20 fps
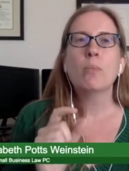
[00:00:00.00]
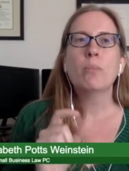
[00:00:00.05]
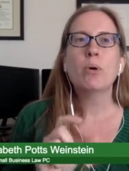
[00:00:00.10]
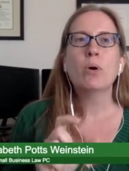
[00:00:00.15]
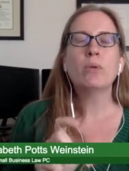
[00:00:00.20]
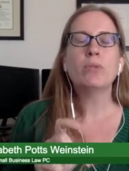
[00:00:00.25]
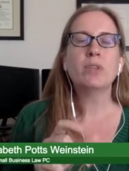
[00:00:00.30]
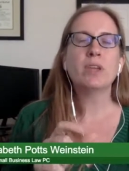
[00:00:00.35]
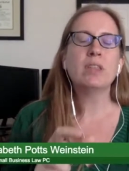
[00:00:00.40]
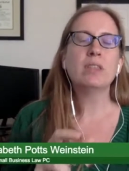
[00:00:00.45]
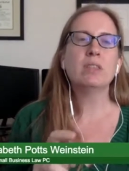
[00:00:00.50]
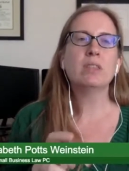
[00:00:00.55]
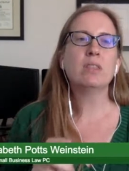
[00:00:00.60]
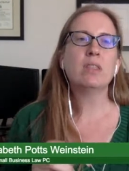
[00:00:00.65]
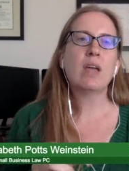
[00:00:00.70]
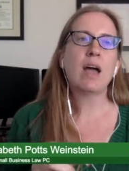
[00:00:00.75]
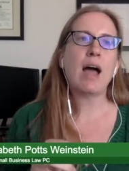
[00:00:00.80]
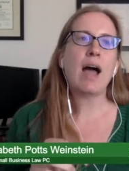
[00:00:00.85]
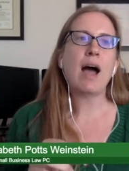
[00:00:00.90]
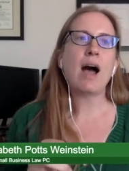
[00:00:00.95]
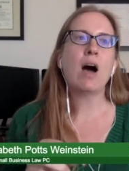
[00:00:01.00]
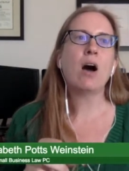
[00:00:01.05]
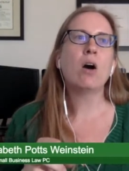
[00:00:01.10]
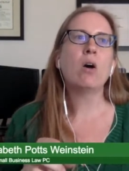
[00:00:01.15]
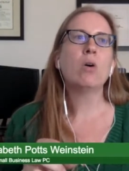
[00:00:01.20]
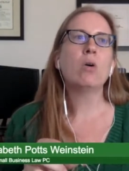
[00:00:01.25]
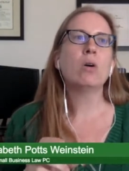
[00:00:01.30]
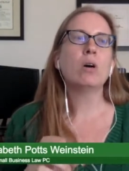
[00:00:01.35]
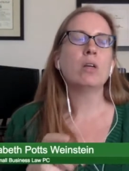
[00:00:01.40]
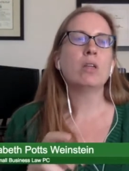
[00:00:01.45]
both in
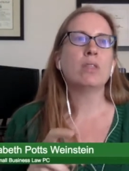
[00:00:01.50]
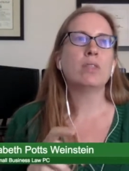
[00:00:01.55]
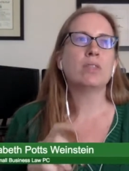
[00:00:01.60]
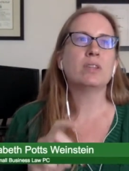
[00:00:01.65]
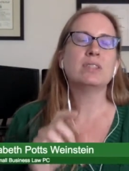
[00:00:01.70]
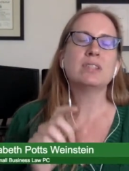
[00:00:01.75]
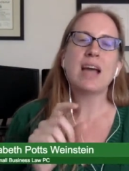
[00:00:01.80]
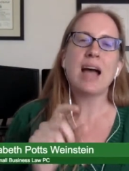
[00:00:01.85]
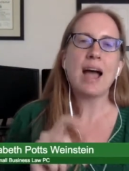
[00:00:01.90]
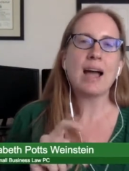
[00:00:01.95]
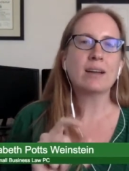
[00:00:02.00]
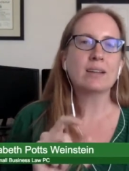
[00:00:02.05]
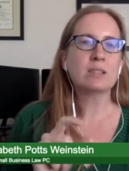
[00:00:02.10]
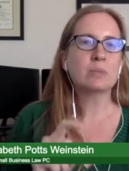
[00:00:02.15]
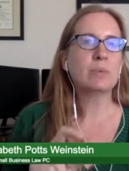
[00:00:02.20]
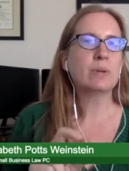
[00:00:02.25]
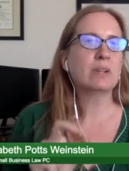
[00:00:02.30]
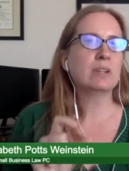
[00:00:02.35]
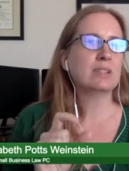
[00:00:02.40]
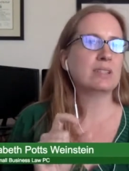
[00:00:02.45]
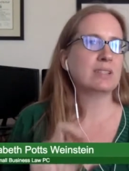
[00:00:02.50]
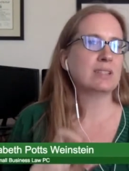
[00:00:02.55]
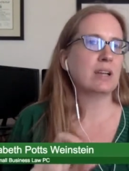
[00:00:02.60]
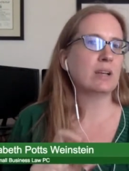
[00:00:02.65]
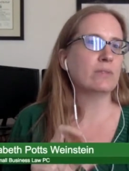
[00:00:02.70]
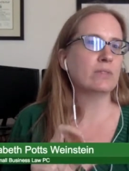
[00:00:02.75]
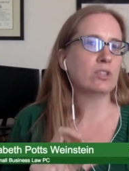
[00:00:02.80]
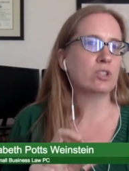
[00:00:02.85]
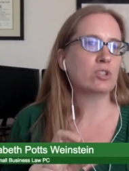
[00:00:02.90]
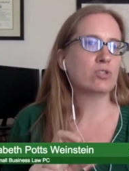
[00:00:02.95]
how the tax bill
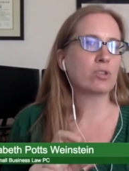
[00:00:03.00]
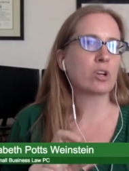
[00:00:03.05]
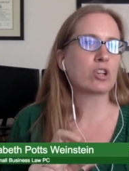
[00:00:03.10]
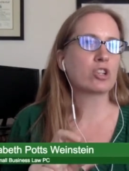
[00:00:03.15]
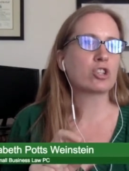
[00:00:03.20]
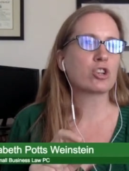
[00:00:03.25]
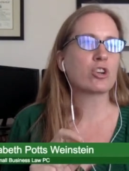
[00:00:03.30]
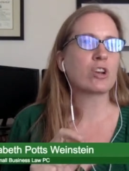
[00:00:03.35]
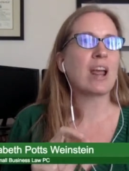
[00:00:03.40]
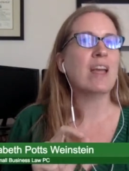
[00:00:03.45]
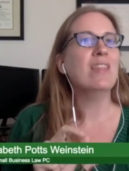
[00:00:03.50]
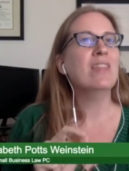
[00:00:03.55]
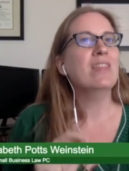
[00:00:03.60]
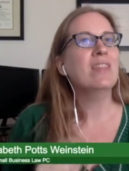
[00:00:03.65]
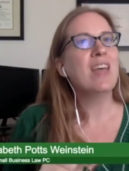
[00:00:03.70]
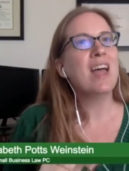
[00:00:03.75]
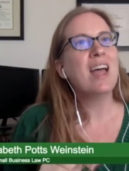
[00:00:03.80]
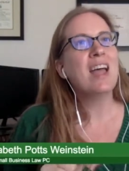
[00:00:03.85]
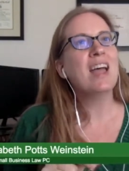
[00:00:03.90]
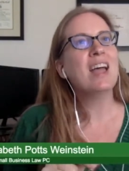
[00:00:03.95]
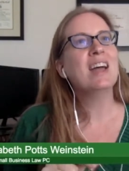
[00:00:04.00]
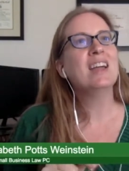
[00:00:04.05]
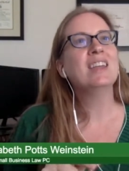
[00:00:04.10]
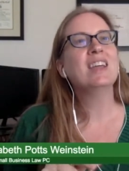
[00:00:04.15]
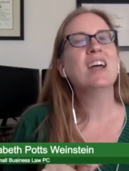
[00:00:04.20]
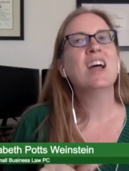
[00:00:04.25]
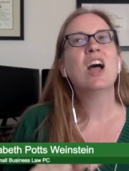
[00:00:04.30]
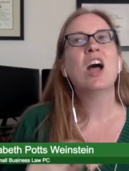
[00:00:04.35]
itself is structured, and then